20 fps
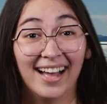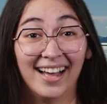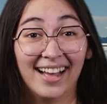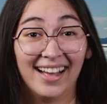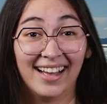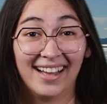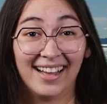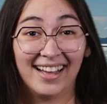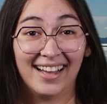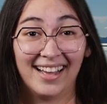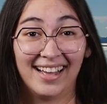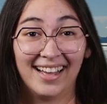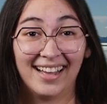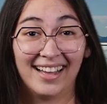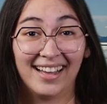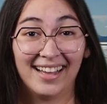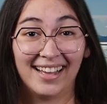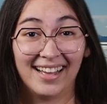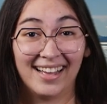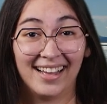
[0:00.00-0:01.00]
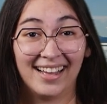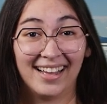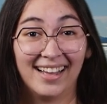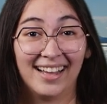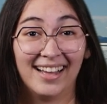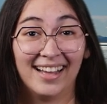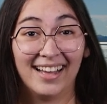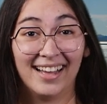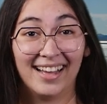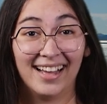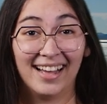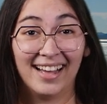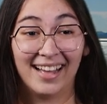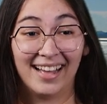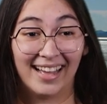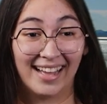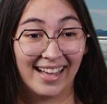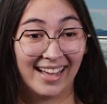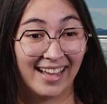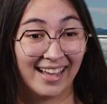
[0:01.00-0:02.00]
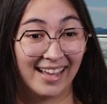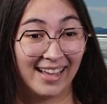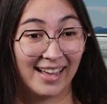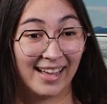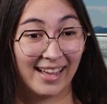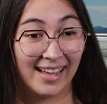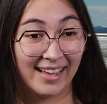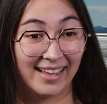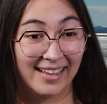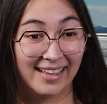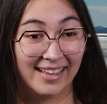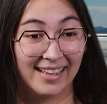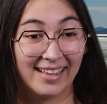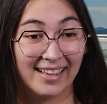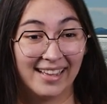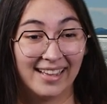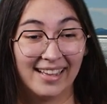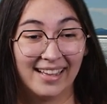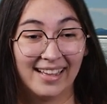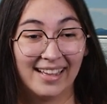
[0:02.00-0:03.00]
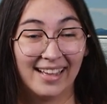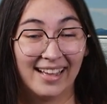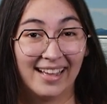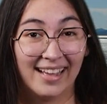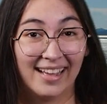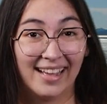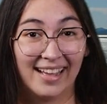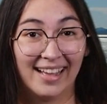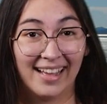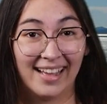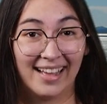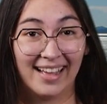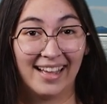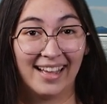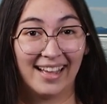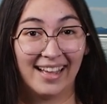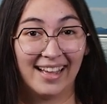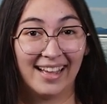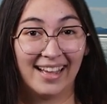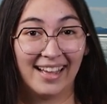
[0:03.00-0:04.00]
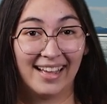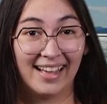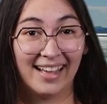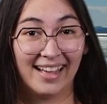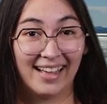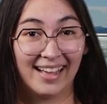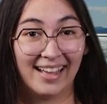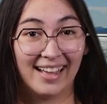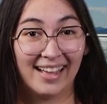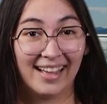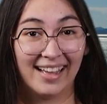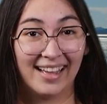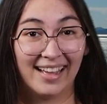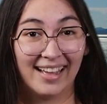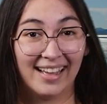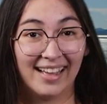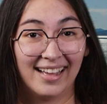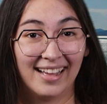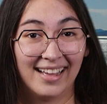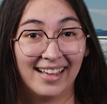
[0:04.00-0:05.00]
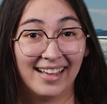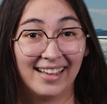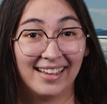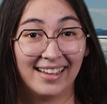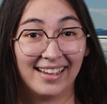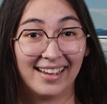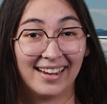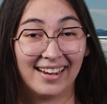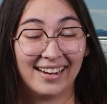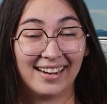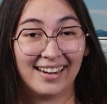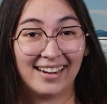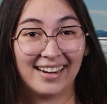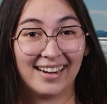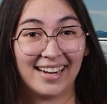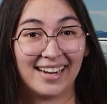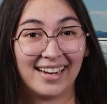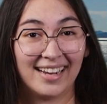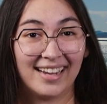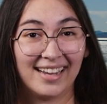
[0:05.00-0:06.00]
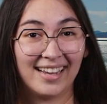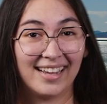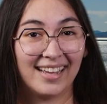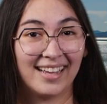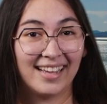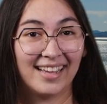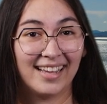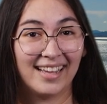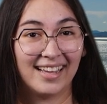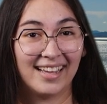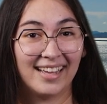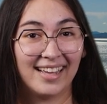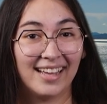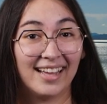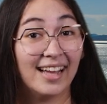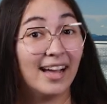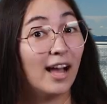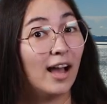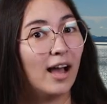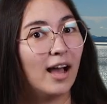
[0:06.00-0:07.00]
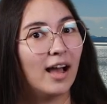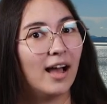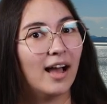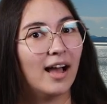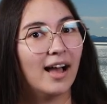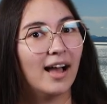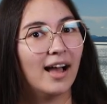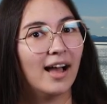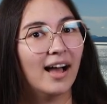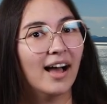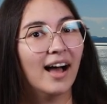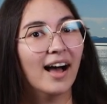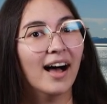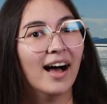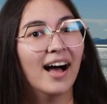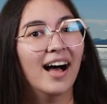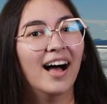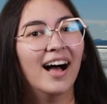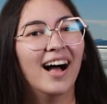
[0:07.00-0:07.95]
The person shown says nothing.